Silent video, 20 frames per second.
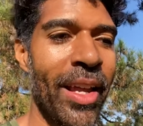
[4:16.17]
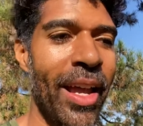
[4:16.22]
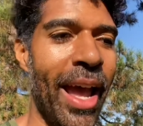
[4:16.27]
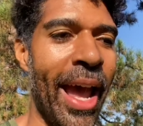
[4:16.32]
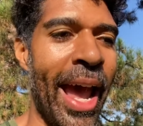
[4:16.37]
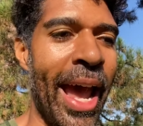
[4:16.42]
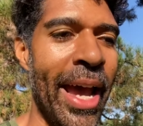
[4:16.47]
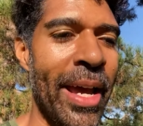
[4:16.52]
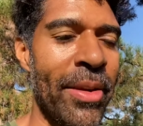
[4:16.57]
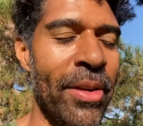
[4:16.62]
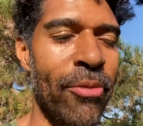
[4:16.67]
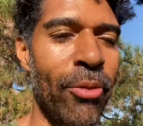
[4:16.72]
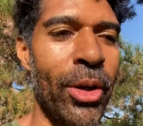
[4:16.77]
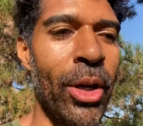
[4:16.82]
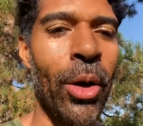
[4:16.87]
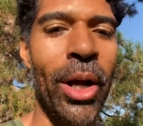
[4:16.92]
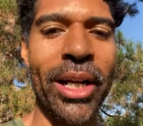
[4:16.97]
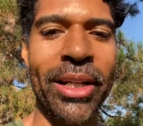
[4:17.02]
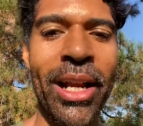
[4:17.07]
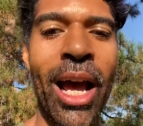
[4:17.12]
And if we
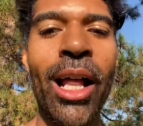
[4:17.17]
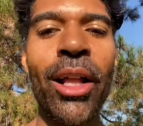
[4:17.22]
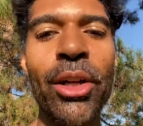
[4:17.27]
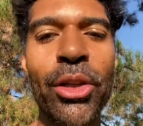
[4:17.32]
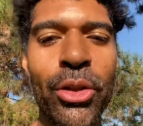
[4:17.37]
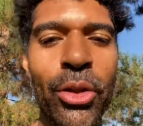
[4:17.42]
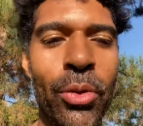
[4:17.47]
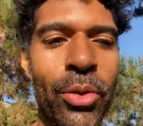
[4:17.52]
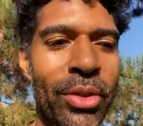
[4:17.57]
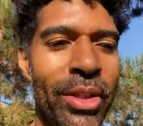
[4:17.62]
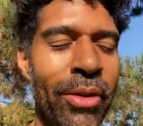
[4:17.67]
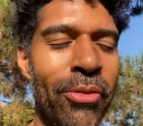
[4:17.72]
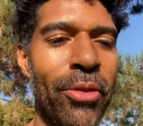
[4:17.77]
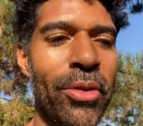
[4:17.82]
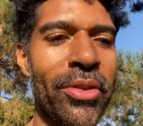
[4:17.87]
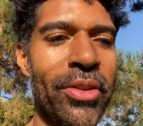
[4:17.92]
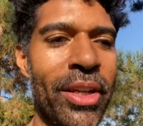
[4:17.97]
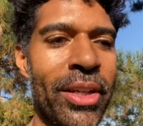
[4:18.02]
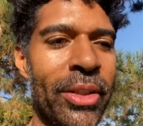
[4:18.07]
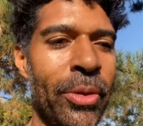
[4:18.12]
don't acknowledge those
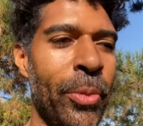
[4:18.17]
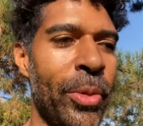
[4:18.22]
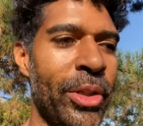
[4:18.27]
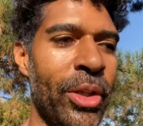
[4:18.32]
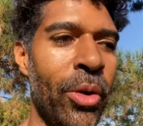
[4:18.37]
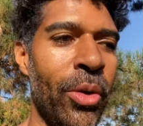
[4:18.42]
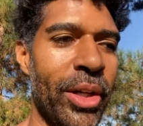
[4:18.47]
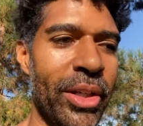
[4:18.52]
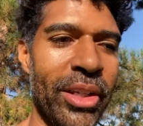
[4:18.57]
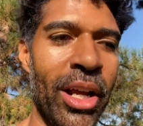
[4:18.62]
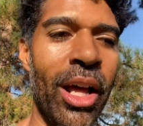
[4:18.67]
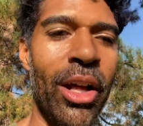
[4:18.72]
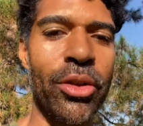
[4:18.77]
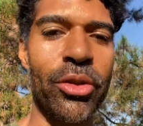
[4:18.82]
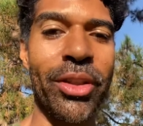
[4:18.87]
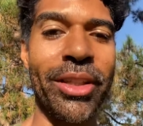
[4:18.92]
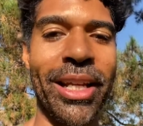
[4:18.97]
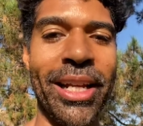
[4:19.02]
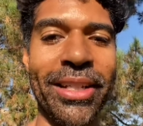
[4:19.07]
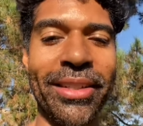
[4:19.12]
differences and we don't acknowledge
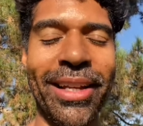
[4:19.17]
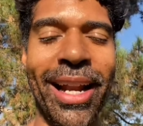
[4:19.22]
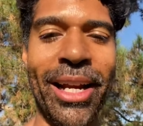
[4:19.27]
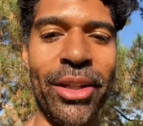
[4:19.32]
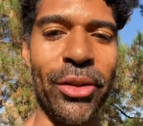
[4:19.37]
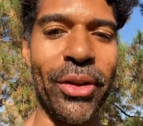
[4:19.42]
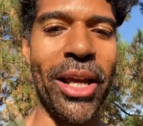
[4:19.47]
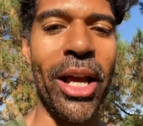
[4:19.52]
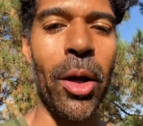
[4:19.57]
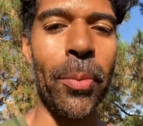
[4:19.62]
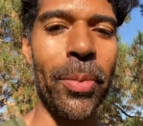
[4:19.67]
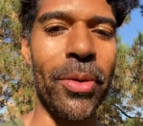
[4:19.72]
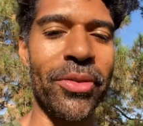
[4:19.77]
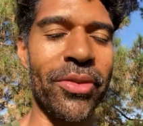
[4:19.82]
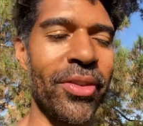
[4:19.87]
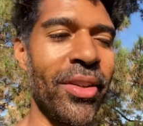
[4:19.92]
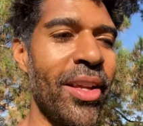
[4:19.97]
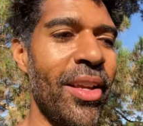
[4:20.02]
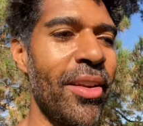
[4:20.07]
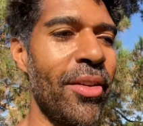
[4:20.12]
the things that actually help
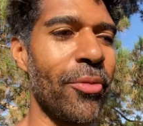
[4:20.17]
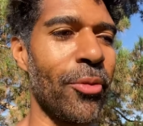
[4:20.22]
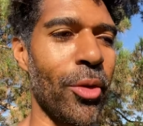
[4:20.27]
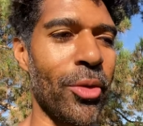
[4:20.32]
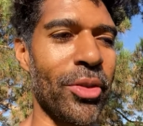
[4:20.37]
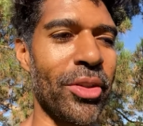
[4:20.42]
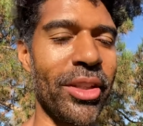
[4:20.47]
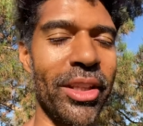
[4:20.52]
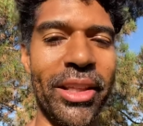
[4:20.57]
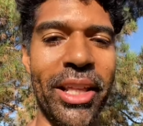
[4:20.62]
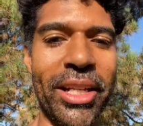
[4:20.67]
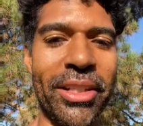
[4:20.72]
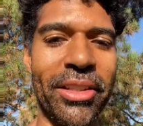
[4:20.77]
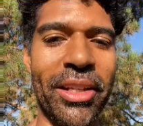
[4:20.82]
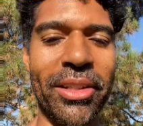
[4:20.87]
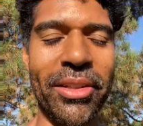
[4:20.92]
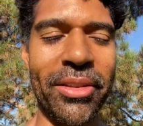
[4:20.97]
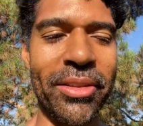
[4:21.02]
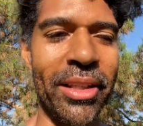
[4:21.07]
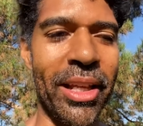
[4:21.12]
us versus the things
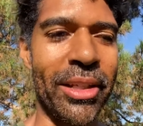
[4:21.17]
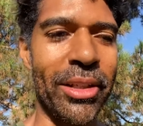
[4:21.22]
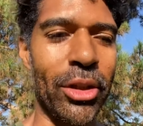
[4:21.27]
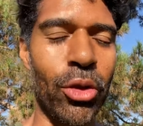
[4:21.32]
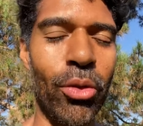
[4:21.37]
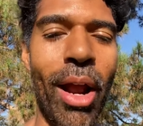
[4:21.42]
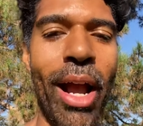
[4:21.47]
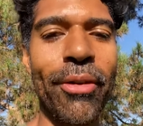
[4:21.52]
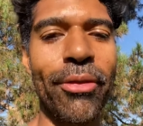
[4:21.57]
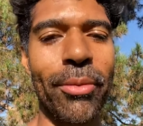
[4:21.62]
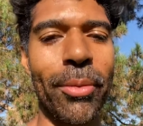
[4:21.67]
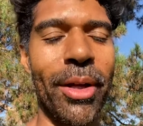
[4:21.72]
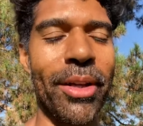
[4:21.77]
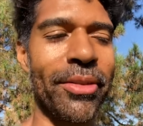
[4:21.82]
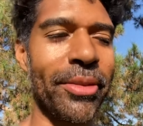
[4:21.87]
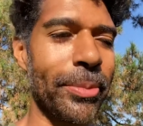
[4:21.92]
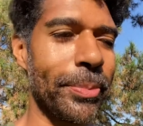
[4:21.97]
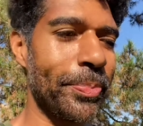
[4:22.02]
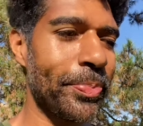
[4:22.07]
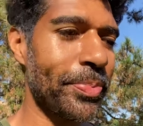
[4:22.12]
that, that detract from
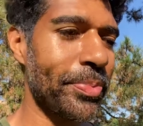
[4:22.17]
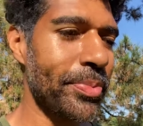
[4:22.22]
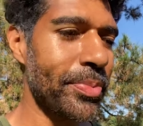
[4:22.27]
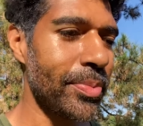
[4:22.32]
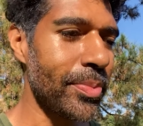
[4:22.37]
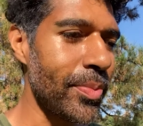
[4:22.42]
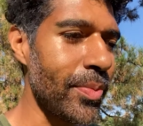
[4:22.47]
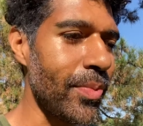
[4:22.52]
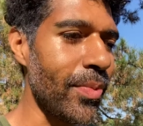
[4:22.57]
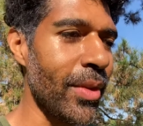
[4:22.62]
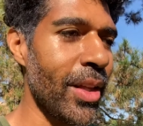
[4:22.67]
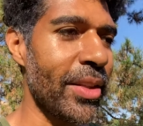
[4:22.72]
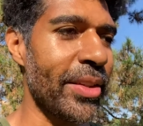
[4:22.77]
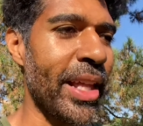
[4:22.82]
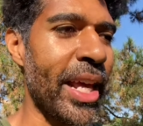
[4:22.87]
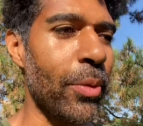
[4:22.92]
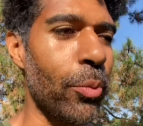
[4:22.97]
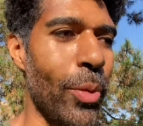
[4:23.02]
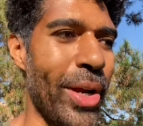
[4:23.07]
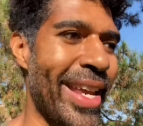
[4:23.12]
us,
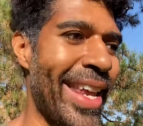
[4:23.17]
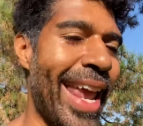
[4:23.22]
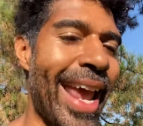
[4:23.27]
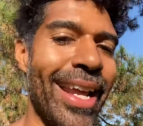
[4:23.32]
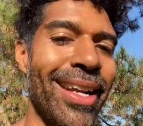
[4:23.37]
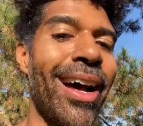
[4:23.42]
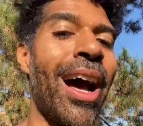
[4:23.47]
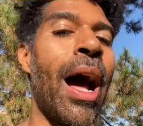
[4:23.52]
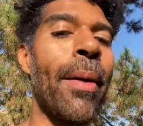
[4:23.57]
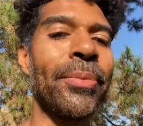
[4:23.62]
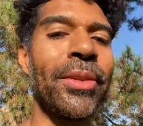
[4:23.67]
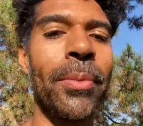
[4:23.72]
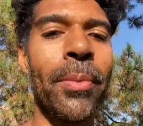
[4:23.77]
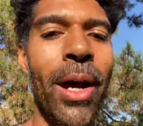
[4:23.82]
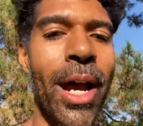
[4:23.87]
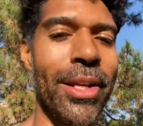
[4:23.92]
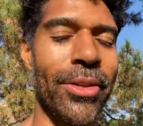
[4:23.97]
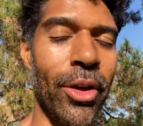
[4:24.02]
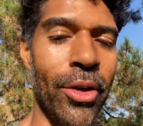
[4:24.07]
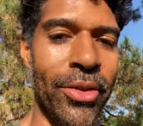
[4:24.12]
then we can't
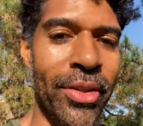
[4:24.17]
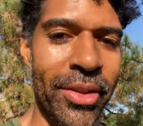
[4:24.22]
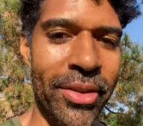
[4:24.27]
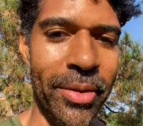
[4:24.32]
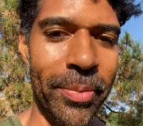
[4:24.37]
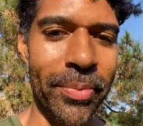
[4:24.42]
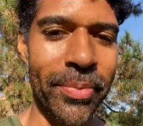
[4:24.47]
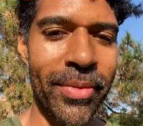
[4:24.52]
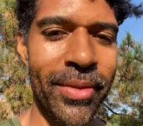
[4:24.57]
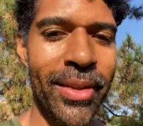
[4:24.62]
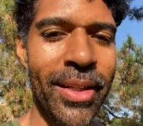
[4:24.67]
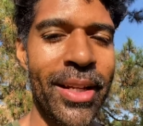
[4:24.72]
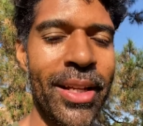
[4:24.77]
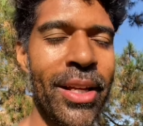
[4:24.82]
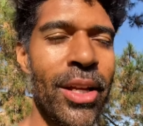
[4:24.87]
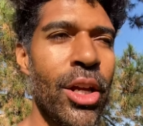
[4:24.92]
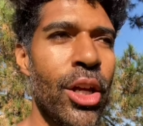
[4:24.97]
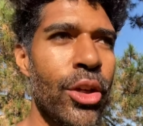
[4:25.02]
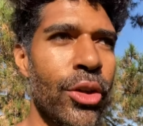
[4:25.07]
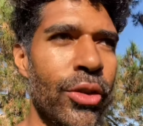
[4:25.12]
optimize our system.
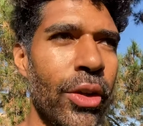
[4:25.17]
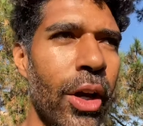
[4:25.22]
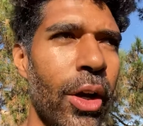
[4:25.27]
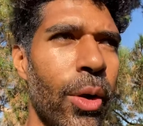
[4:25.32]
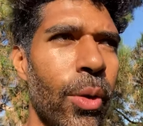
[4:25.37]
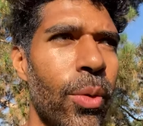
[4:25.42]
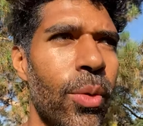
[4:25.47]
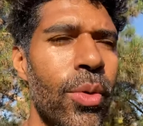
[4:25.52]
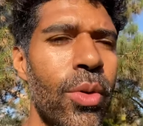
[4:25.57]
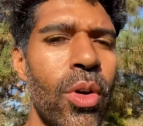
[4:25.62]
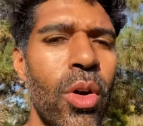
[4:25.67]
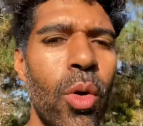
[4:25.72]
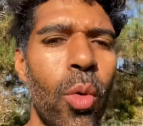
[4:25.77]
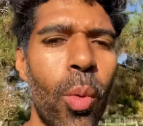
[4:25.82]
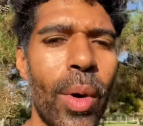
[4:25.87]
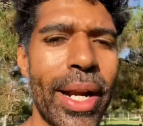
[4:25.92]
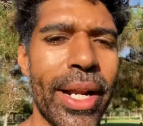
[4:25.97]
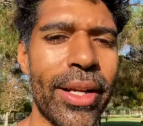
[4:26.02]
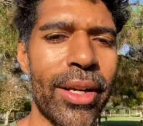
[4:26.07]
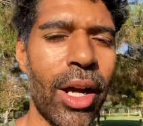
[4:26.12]
So
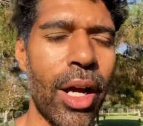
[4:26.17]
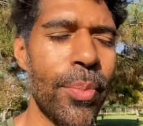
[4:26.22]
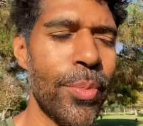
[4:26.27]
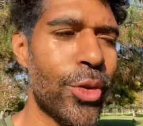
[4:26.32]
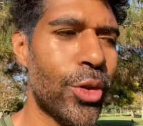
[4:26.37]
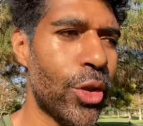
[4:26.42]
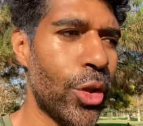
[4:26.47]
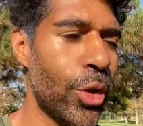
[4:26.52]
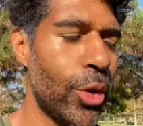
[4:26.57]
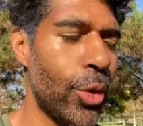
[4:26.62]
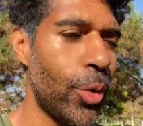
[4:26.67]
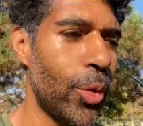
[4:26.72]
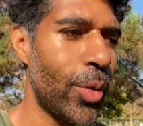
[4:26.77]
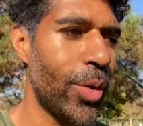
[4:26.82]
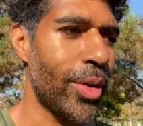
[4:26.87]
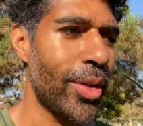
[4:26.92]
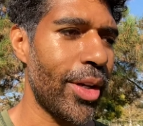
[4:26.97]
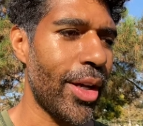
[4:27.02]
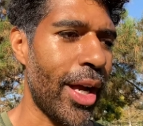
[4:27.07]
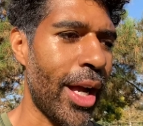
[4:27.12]
when it comes to
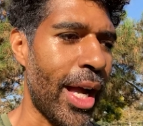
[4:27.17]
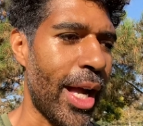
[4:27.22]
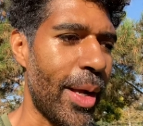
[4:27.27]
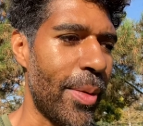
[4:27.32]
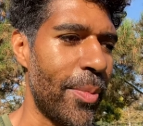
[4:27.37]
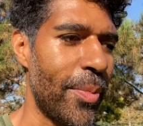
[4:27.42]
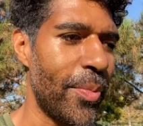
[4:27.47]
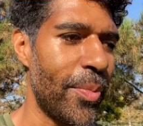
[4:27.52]
uh,